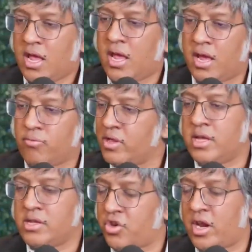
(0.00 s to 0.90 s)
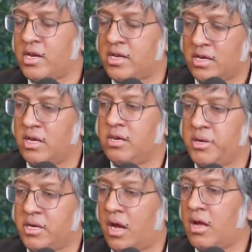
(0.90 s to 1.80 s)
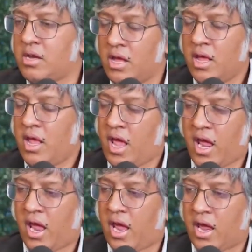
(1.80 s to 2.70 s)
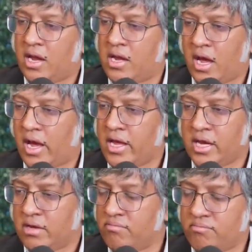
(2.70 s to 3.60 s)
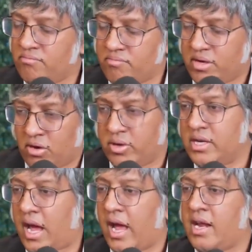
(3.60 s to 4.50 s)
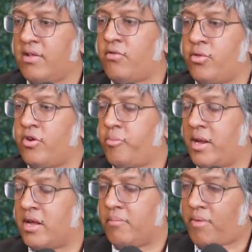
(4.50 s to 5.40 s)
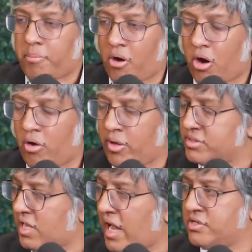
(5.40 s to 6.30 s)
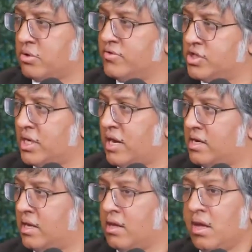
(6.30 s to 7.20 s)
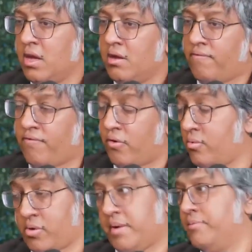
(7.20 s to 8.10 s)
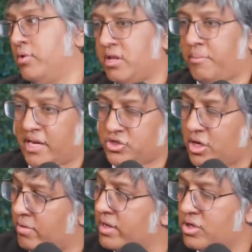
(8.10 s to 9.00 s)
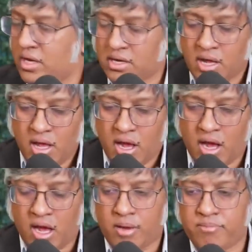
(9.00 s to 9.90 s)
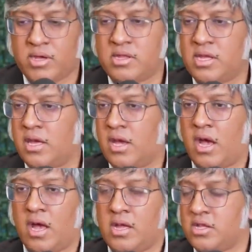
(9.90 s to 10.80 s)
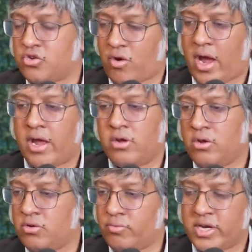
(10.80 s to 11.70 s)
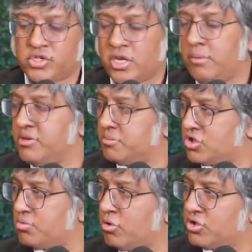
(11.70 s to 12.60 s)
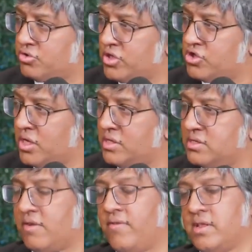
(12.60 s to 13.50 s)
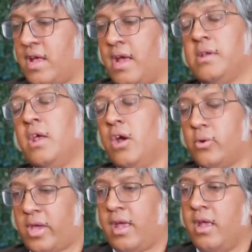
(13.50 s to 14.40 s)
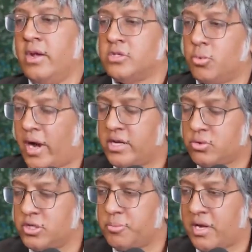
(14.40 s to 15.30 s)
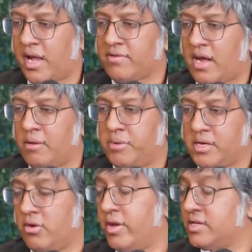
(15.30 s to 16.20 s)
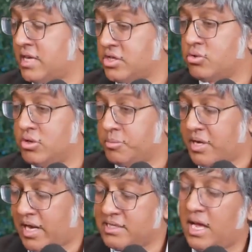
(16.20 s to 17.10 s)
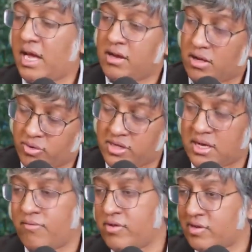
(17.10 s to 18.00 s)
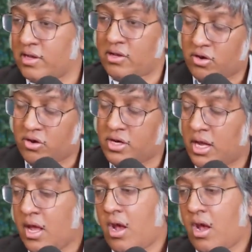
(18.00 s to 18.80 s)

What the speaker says: and really gene editing didn't need to be done, and he died. And so there's been like a pall that was cast over gene editing for really the past generation. The trial regime is much more stringent and stuff like that. Okay, so why is CRISPR-Cas9 a big deal? And it's not just CRISPR-Cas9. Like one thing I've recently learned